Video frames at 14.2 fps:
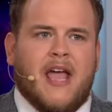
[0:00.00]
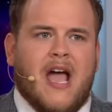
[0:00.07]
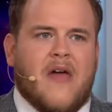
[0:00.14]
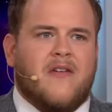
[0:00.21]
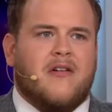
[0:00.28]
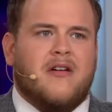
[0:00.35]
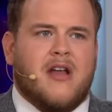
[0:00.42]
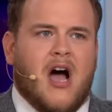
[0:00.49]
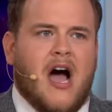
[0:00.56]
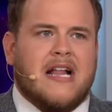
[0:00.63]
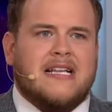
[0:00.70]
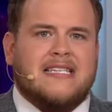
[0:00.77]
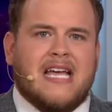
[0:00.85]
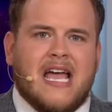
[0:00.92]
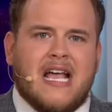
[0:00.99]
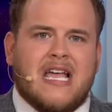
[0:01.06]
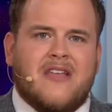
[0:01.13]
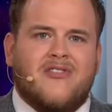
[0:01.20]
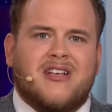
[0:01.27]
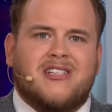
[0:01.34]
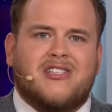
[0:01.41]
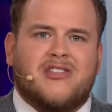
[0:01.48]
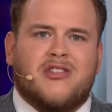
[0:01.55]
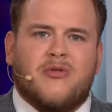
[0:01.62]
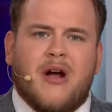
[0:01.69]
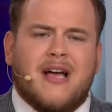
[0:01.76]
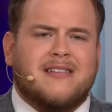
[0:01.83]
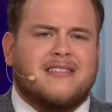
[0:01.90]
And they're not taking this
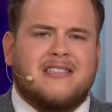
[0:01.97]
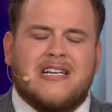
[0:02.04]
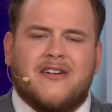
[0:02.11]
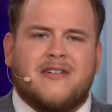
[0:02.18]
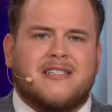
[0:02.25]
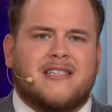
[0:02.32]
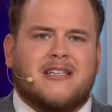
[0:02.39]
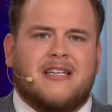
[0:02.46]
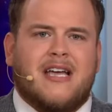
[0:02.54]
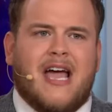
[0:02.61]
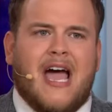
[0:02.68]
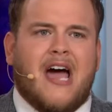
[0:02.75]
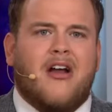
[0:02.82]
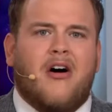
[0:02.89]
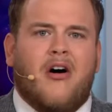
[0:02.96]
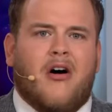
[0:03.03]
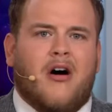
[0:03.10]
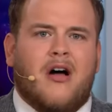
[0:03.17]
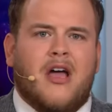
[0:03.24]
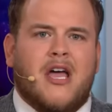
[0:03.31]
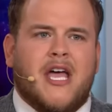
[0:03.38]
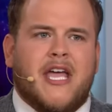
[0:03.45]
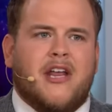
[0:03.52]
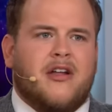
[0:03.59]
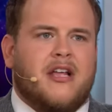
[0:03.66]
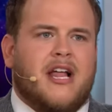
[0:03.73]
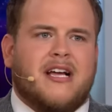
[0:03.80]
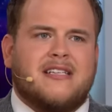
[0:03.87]
threat seriously at all. You know,
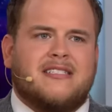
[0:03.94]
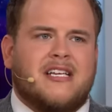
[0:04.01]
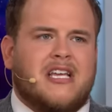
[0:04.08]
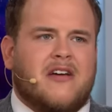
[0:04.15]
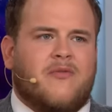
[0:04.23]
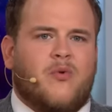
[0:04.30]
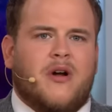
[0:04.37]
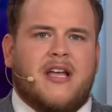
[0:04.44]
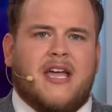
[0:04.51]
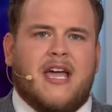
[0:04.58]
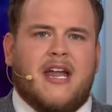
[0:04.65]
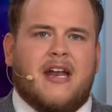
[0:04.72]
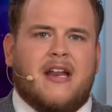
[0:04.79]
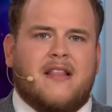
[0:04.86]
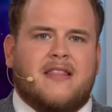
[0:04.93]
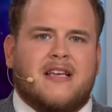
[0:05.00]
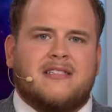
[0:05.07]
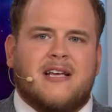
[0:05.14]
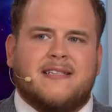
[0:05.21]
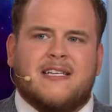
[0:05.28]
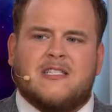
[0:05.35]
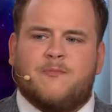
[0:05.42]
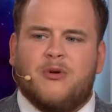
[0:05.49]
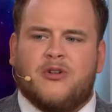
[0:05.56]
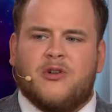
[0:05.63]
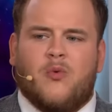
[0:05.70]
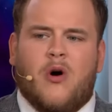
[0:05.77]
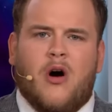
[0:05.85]
like I said, you have one candidate that says, let's
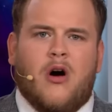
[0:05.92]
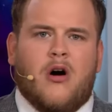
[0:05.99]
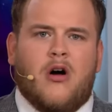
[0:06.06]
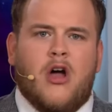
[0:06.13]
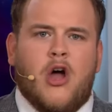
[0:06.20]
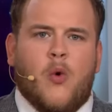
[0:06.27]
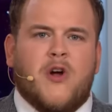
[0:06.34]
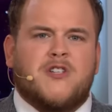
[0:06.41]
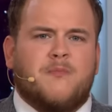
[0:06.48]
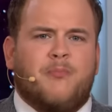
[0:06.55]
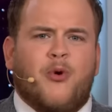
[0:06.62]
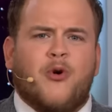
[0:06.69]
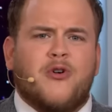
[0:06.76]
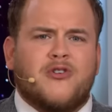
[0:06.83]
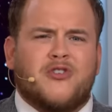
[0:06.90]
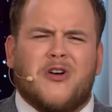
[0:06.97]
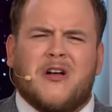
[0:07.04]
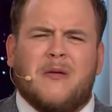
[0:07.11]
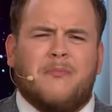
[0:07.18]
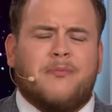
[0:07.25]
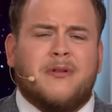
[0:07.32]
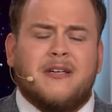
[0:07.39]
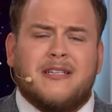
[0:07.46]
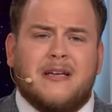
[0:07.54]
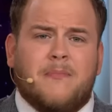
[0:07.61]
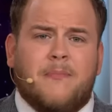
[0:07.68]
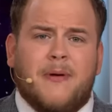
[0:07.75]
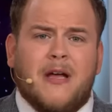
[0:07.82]
build a wall, which borders are
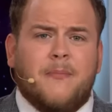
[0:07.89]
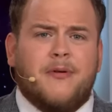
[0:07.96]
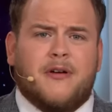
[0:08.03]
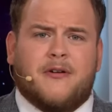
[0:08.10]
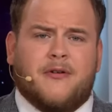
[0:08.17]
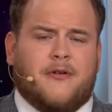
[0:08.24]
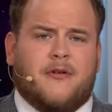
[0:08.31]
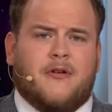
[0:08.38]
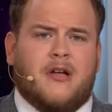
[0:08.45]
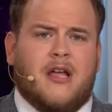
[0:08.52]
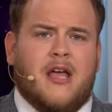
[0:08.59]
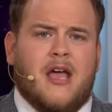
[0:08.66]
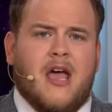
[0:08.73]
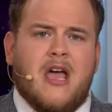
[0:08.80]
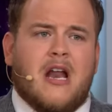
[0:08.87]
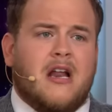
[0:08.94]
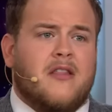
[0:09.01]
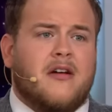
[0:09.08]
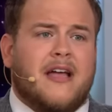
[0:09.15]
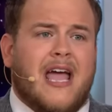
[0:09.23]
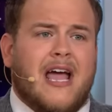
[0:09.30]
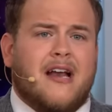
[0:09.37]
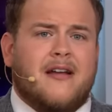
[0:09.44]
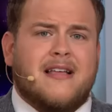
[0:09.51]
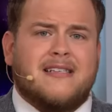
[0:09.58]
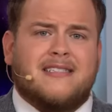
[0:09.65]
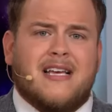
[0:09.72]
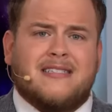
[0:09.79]
completely biblical. Another
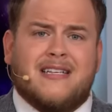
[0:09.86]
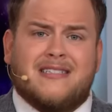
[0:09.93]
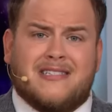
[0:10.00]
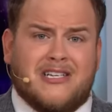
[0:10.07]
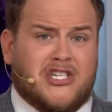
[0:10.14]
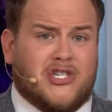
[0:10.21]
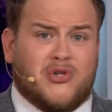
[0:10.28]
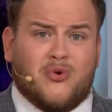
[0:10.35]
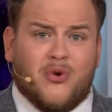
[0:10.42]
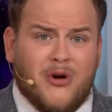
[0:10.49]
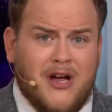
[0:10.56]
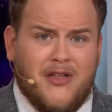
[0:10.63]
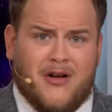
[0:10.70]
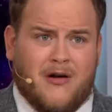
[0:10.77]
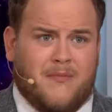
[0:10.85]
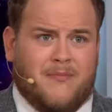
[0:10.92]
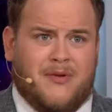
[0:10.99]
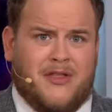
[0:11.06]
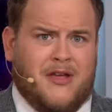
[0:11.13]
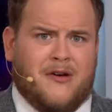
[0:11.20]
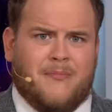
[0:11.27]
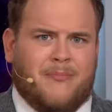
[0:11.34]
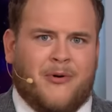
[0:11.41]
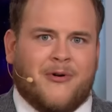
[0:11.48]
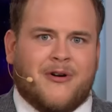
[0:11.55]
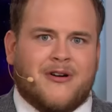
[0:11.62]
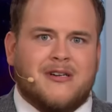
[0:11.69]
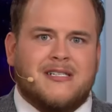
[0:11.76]
candidate says, let's destroy our the
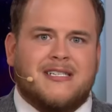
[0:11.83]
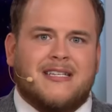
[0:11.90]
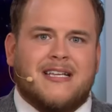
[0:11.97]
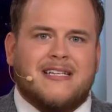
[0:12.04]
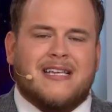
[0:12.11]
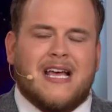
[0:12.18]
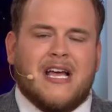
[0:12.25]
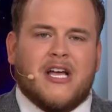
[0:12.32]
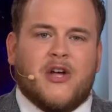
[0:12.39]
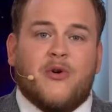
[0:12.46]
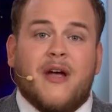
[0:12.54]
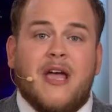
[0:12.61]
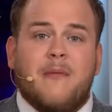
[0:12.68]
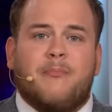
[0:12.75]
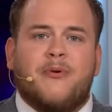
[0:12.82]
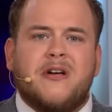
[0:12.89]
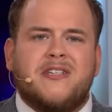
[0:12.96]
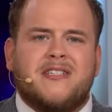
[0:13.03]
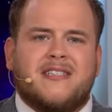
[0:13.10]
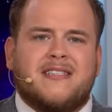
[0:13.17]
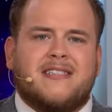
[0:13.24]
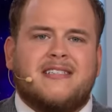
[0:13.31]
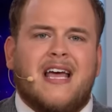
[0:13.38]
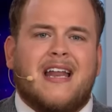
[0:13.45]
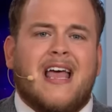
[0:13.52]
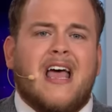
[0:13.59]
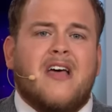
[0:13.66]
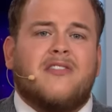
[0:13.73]
borders and let's create bridges
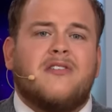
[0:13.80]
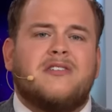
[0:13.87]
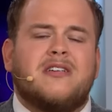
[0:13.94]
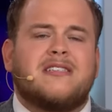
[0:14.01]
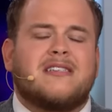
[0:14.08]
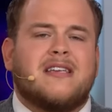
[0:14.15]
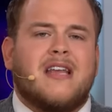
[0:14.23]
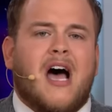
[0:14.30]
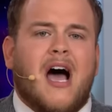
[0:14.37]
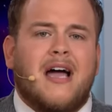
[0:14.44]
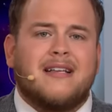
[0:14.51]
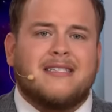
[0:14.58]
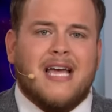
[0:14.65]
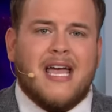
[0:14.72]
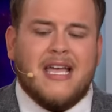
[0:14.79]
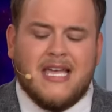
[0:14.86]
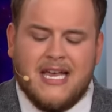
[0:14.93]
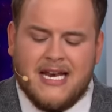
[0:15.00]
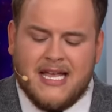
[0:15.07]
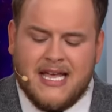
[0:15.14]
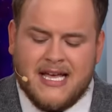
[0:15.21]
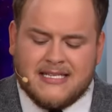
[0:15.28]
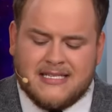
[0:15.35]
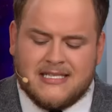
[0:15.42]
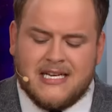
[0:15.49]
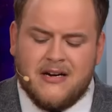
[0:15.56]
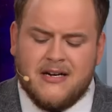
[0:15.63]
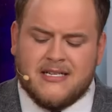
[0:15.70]
instead. They're just not taking it
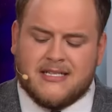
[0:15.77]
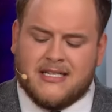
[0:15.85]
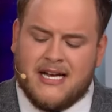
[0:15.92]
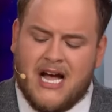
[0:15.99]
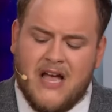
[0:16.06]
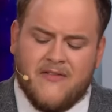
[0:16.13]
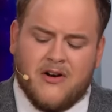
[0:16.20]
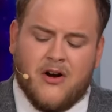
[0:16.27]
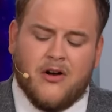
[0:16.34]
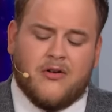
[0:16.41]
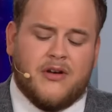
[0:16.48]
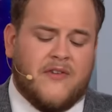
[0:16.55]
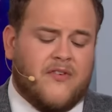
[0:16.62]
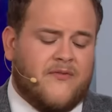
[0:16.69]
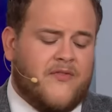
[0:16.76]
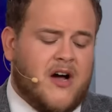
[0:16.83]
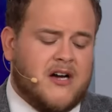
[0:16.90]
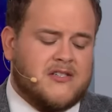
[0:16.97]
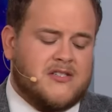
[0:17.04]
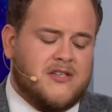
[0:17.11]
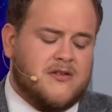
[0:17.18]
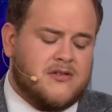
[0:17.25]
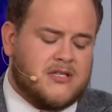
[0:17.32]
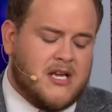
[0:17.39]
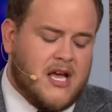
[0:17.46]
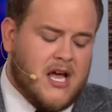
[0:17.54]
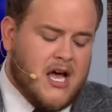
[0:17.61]
seriously. I have an article here from Fox News.